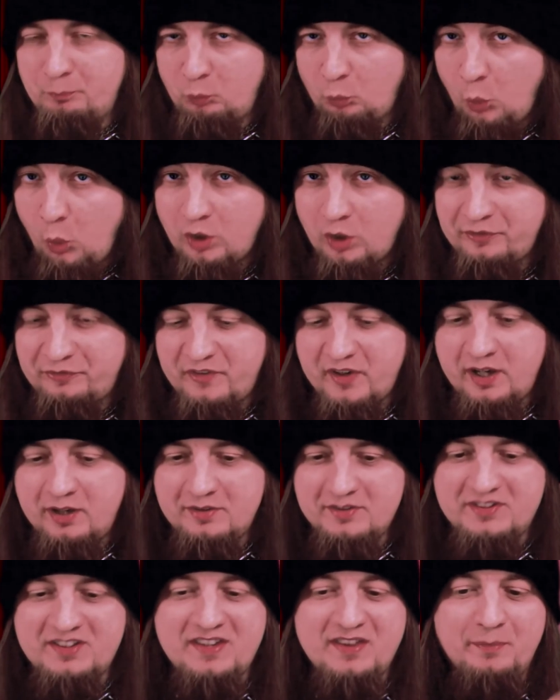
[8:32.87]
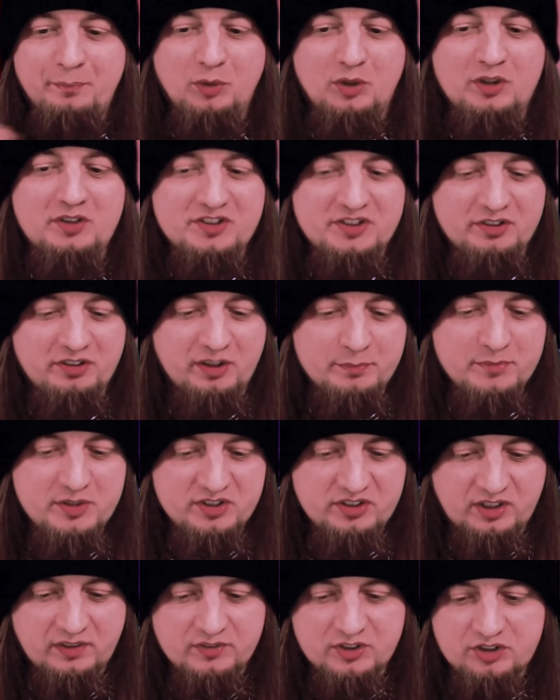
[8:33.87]
Warfare's in the books here on
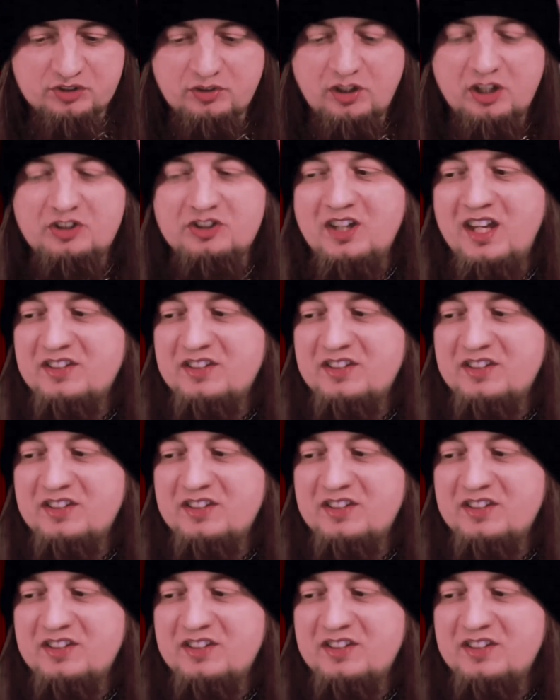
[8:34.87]
Music of Destruction.